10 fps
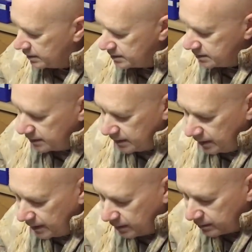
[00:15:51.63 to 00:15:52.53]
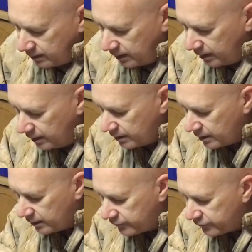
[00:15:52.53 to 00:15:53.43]
sticking out
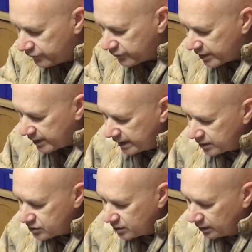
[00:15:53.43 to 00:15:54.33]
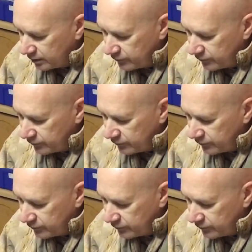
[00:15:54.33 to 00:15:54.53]
there a fraction.